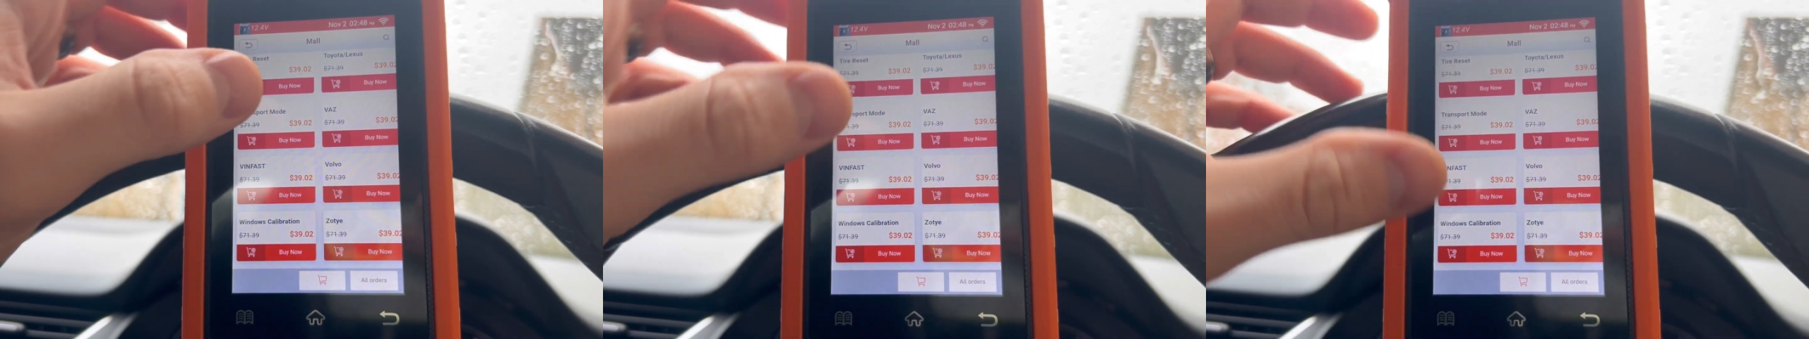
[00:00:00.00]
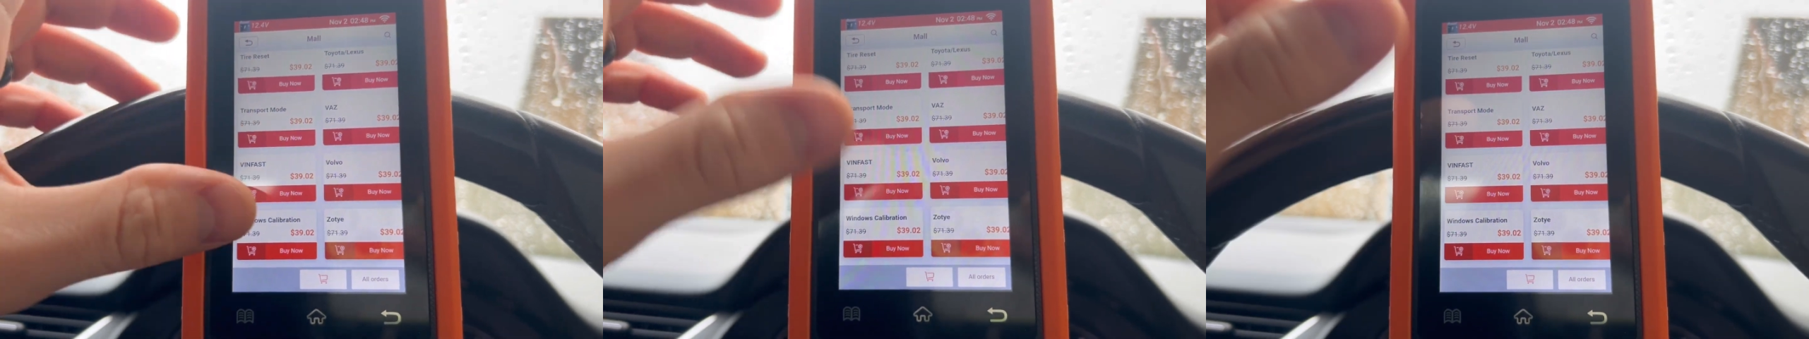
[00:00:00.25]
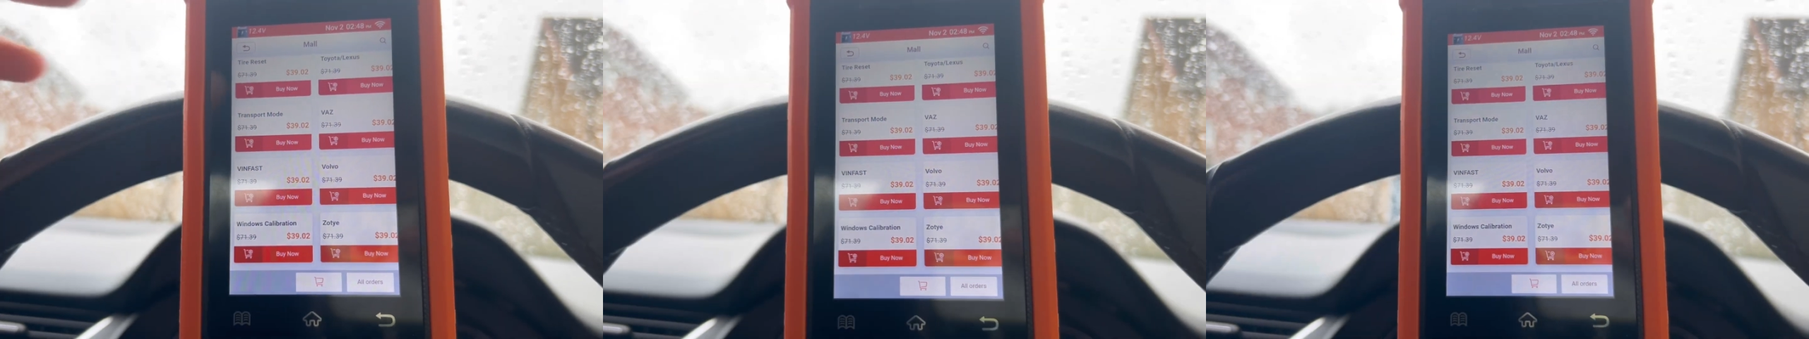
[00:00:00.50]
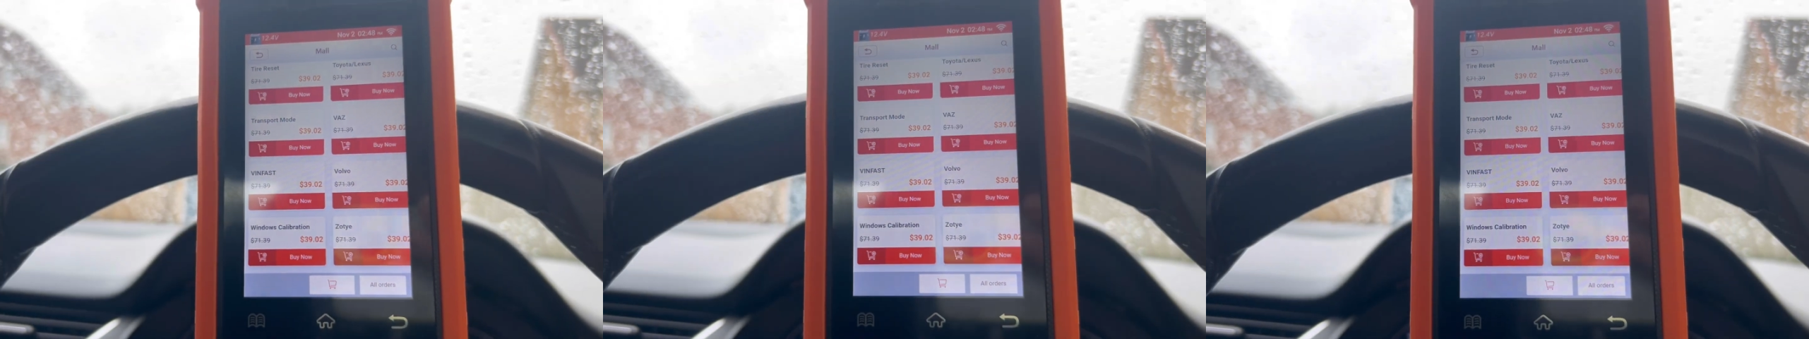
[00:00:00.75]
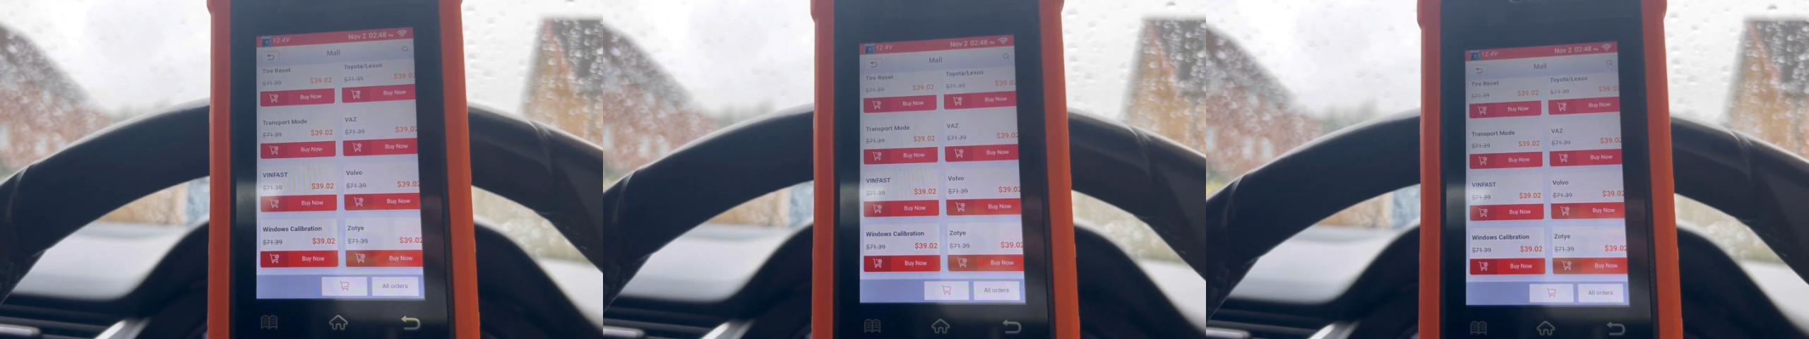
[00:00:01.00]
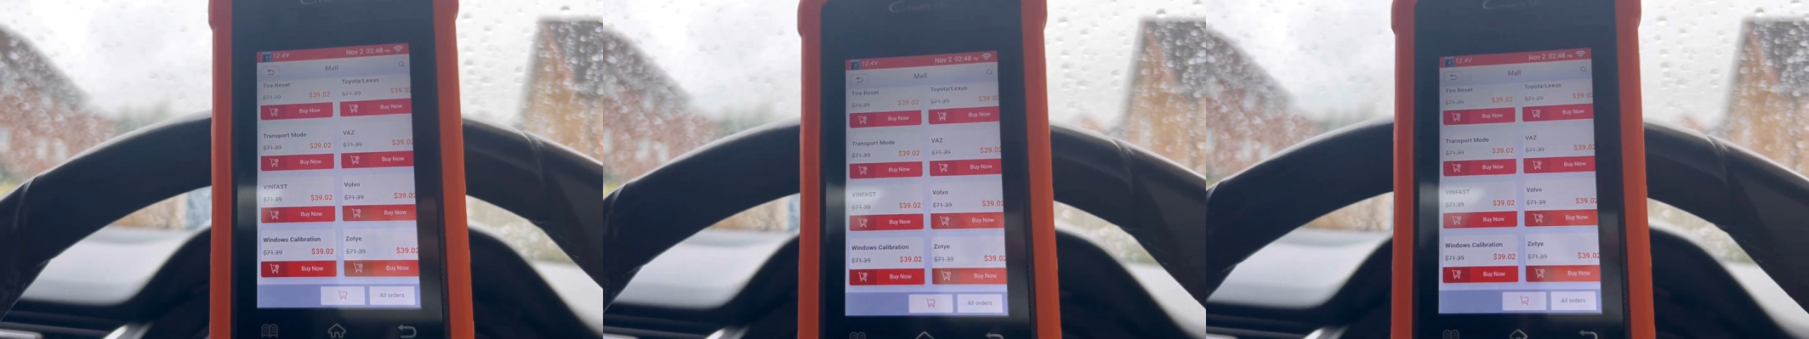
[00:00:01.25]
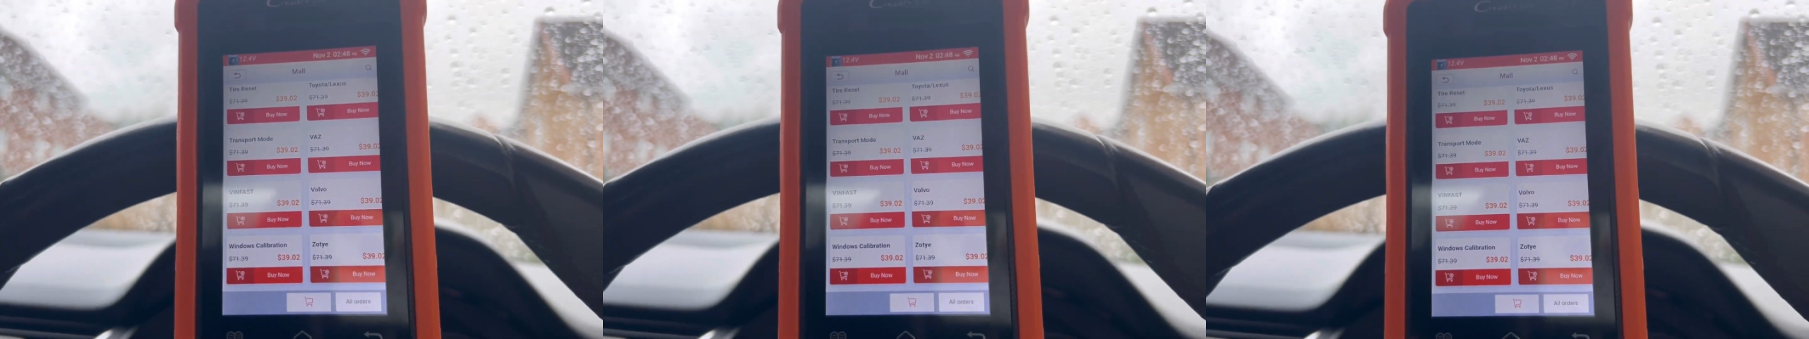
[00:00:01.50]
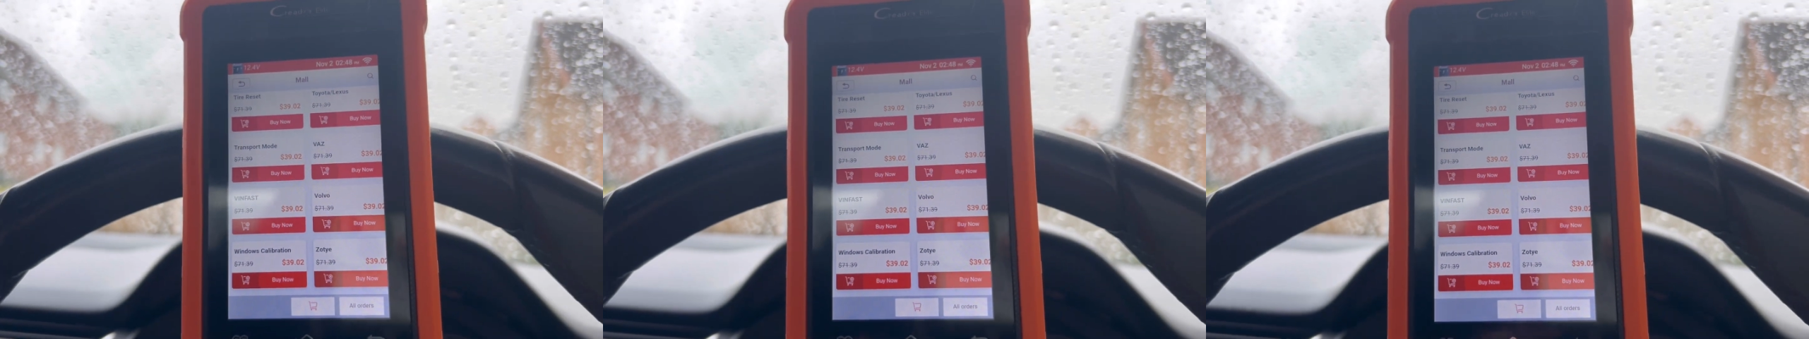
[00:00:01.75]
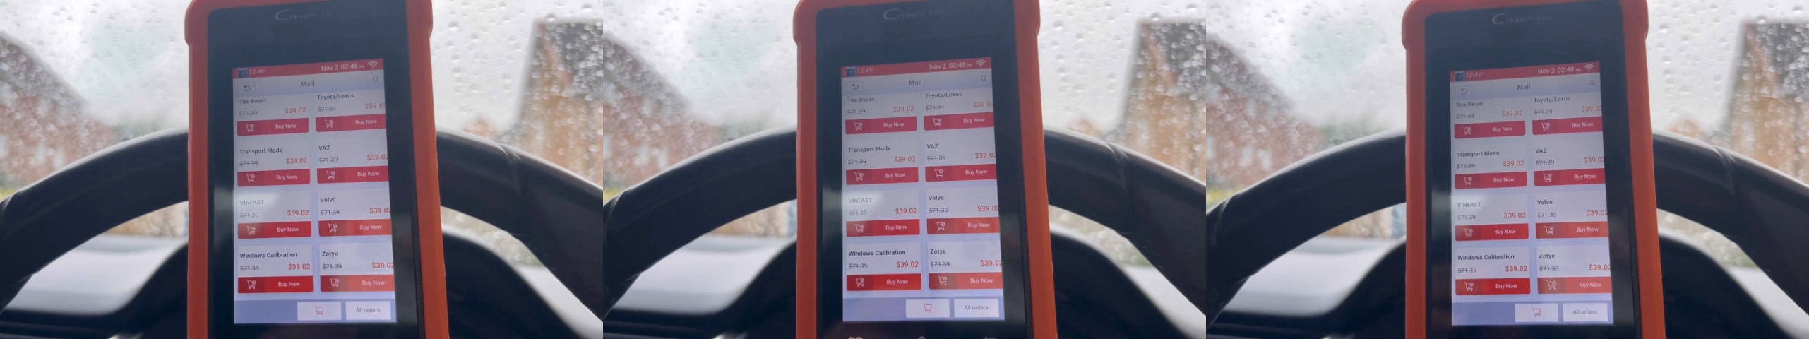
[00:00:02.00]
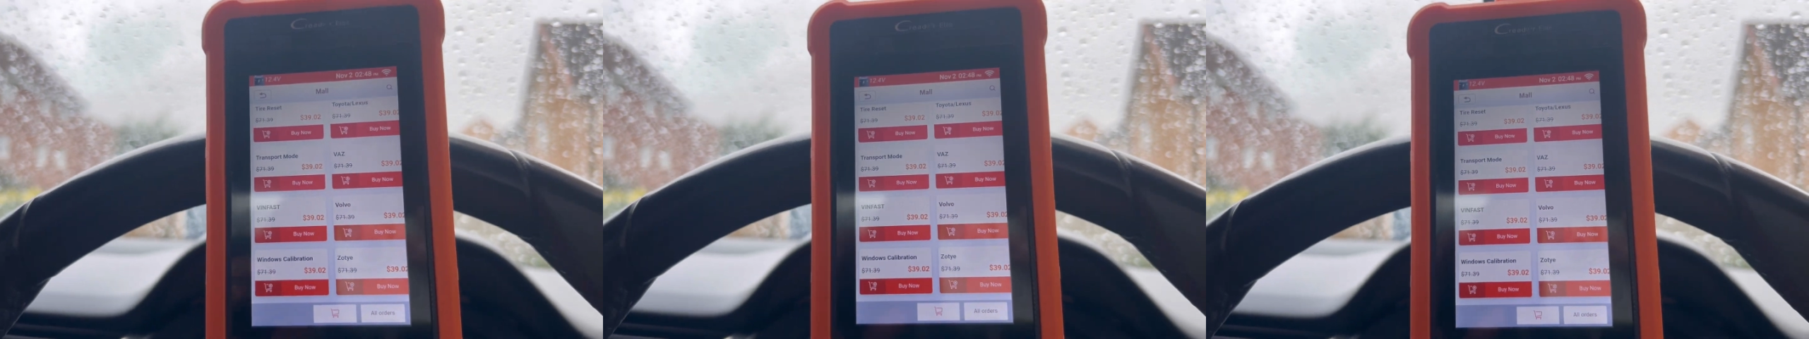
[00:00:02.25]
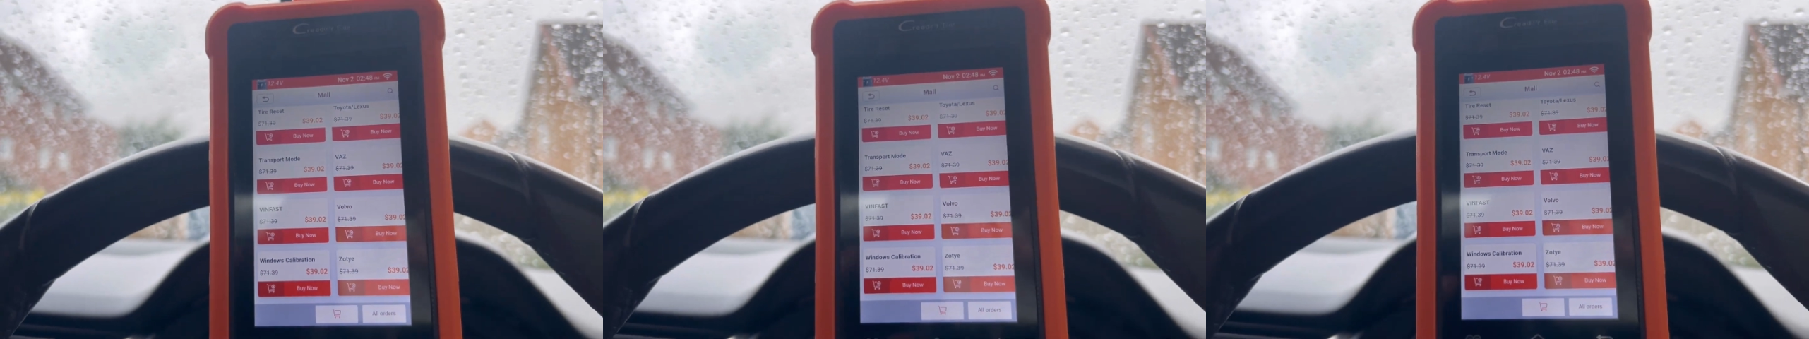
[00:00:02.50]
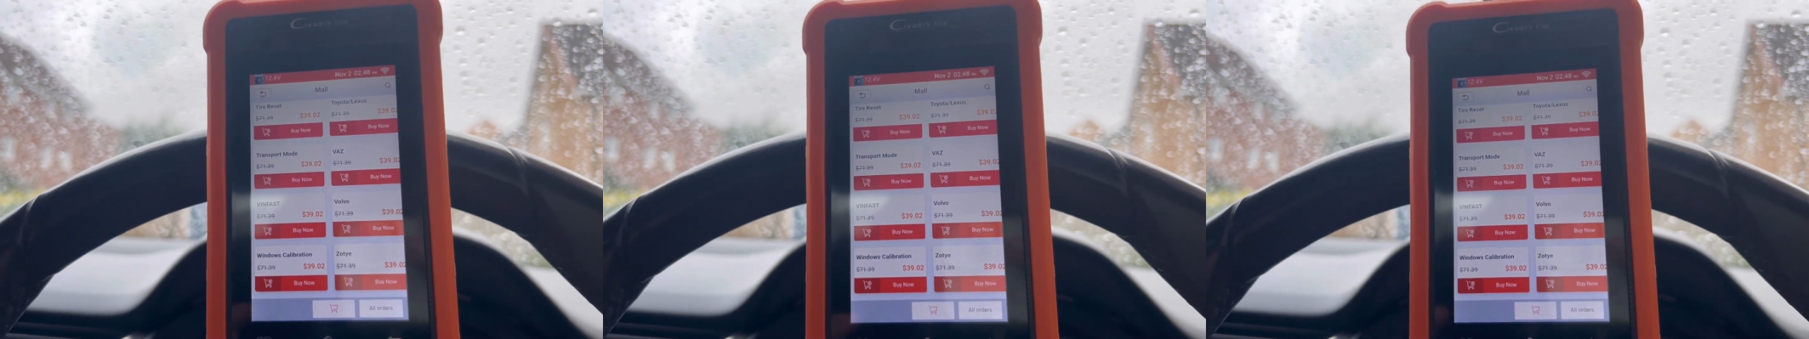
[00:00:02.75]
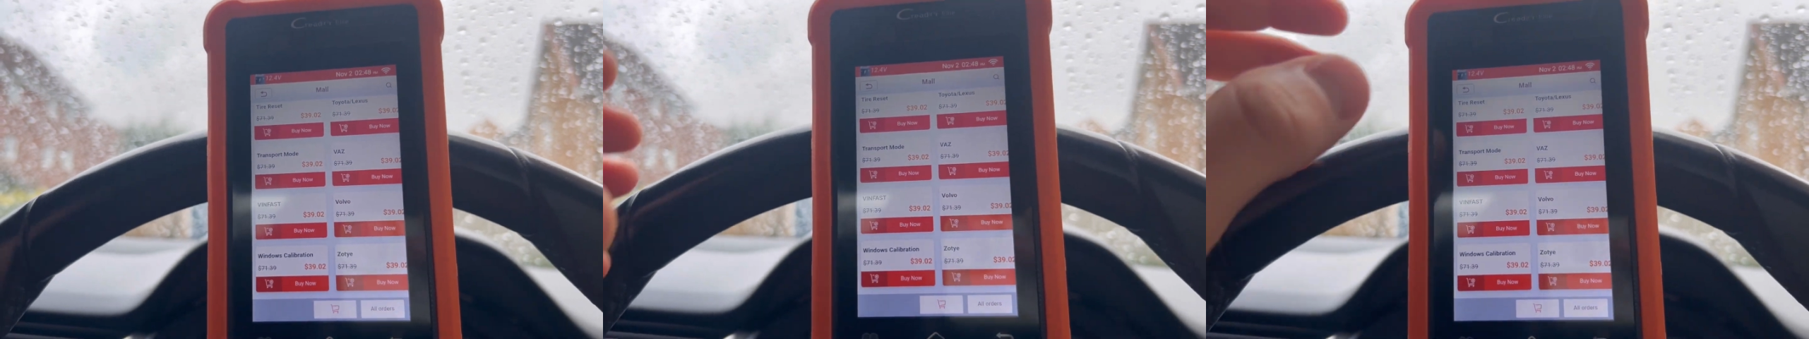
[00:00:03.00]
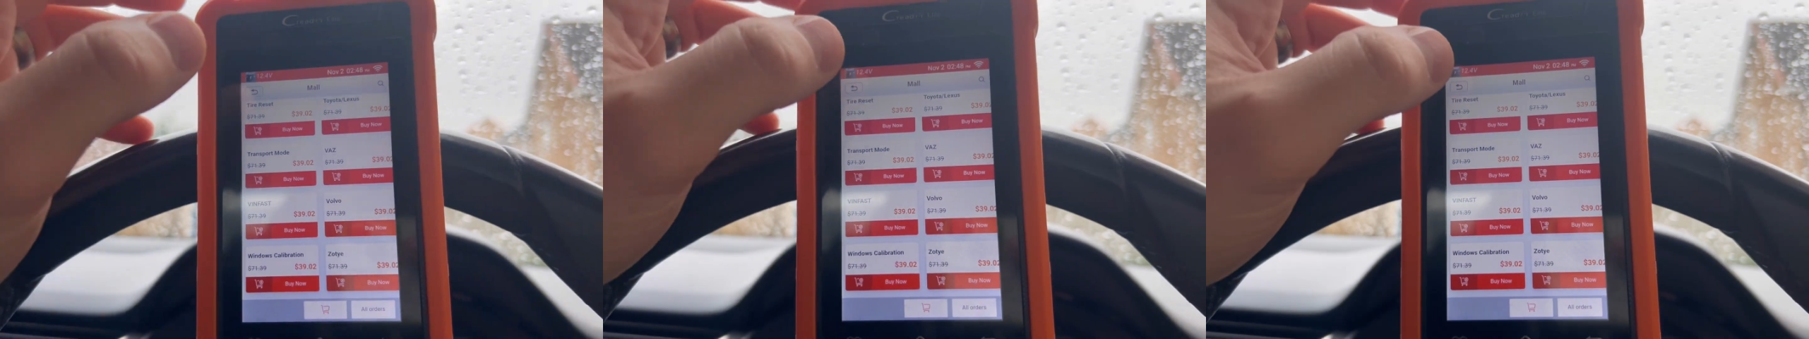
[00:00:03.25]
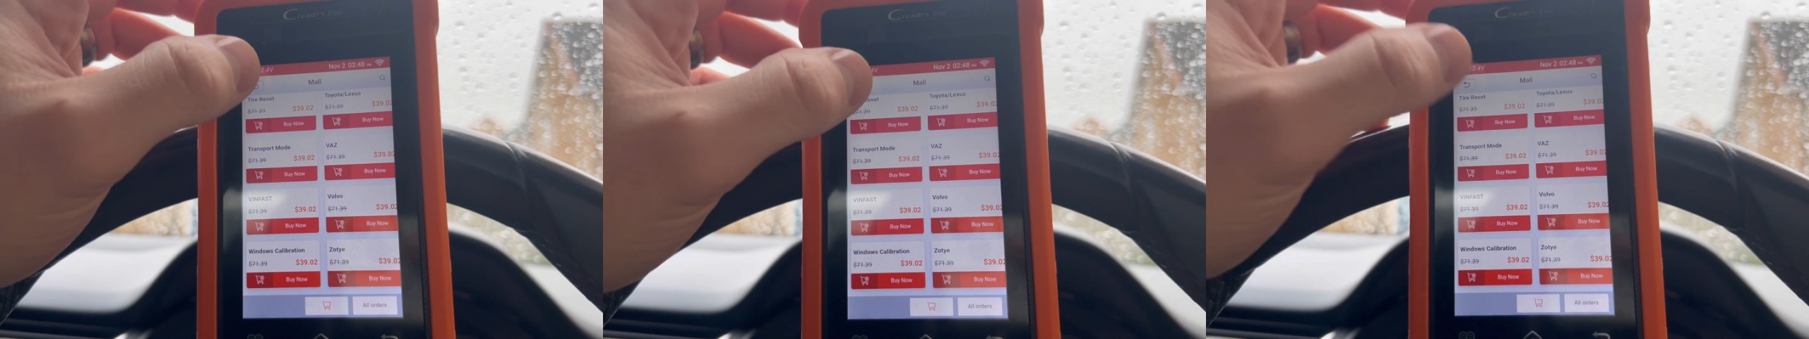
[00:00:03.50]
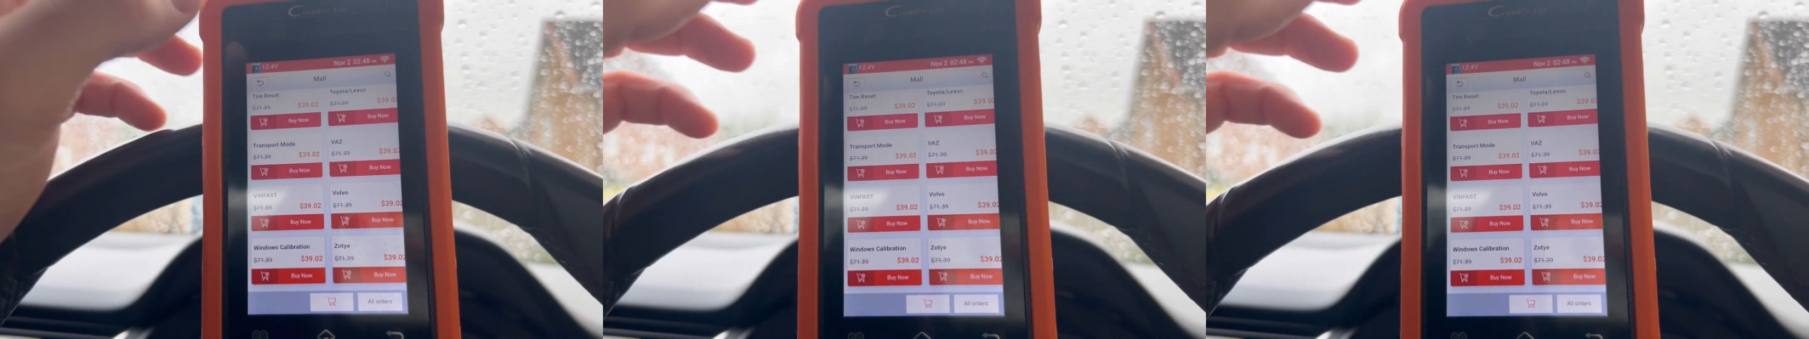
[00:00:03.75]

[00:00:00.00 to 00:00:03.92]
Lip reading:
Nobody's mouth can be seen.